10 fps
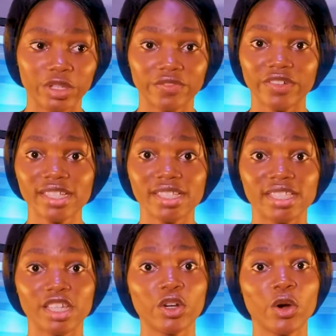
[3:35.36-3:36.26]

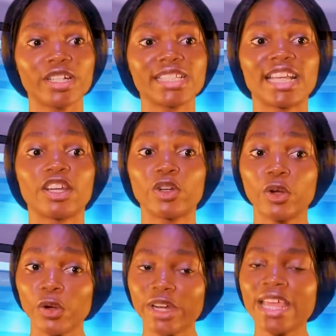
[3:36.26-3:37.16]
university called
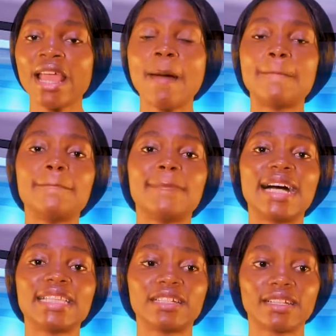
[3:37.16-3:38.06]
Sankore
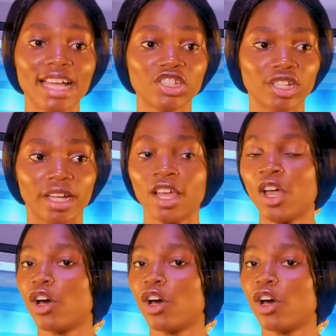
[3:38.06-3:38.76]
Madrasa,